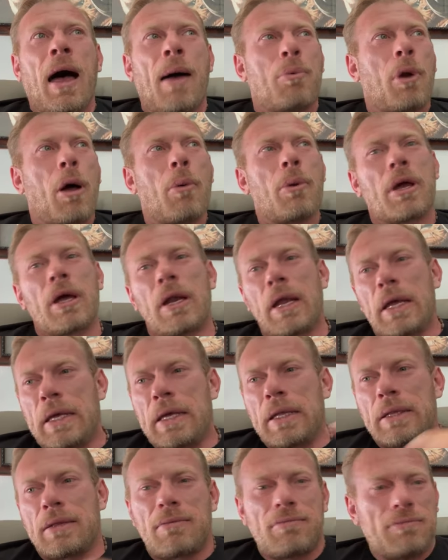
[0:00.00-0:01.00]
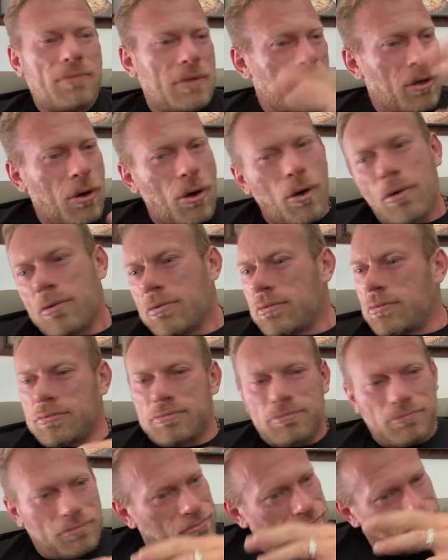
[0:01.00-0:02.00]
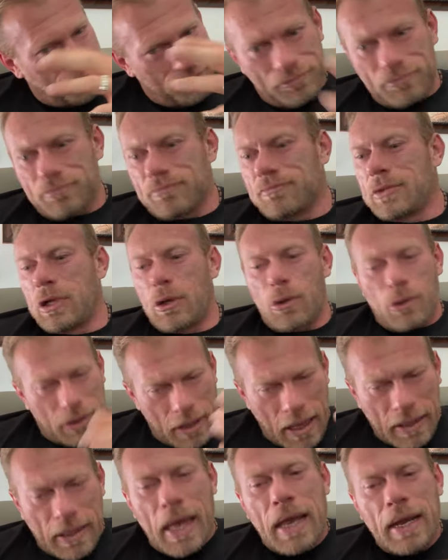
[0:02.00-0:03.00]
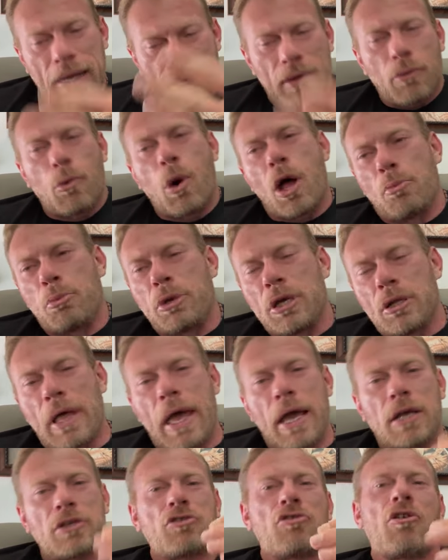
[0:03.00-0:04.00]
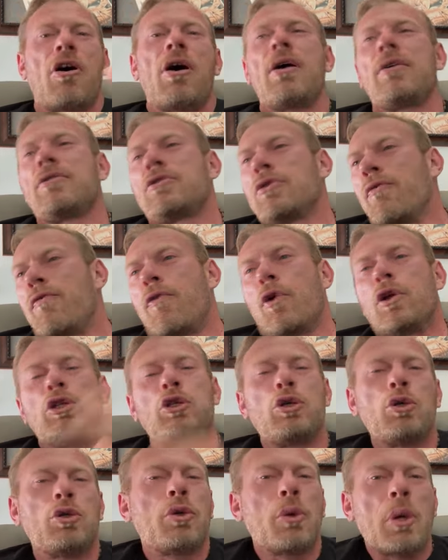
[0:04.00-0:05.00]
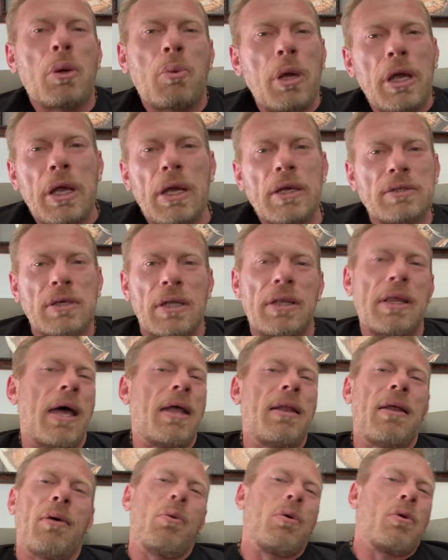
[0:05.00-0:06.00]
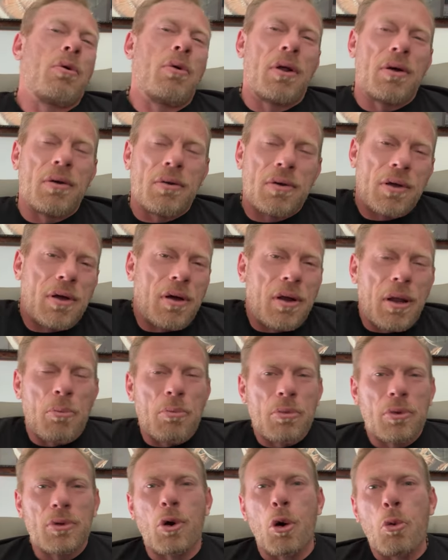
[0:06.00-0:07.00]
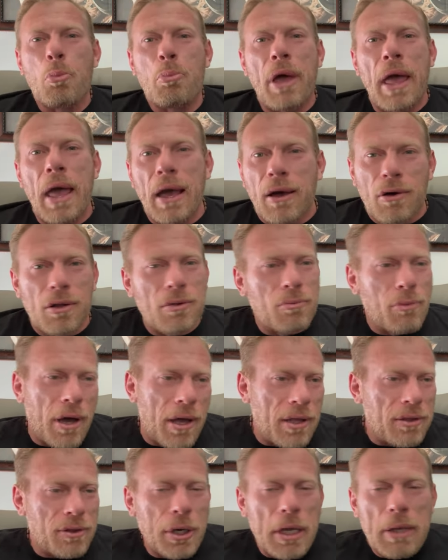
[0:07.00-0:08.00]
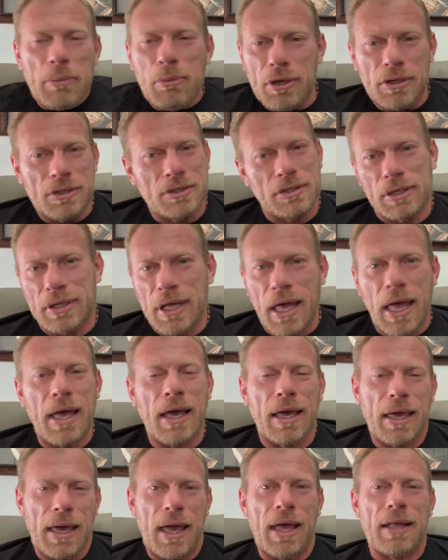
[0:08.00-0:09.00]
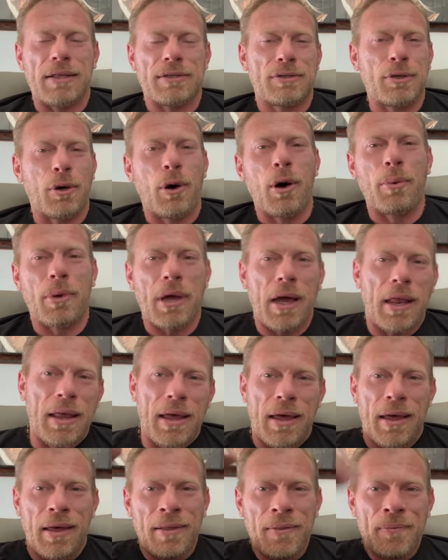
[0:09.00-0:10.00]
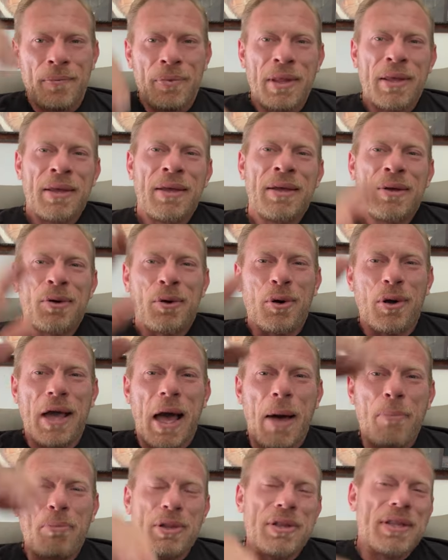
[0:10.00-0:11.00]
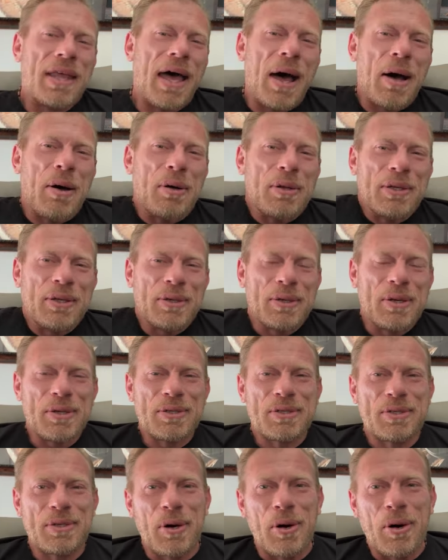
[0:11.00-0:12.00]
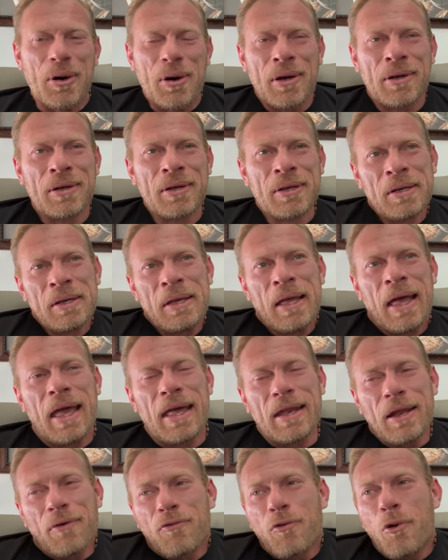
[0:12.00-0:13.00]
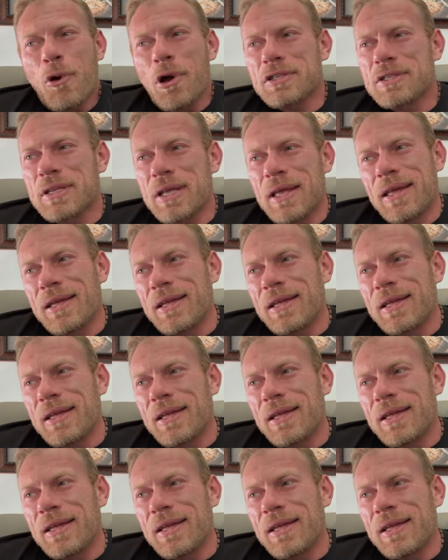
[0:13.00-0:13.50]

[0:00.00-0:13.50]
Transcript: I'm probably going to eat, you know, like eating one meal extra, so for 2-3 weeks, and then I'm going to go back on my 3 meals a day again. So I'm kind of going up and down, you know. So, and of course,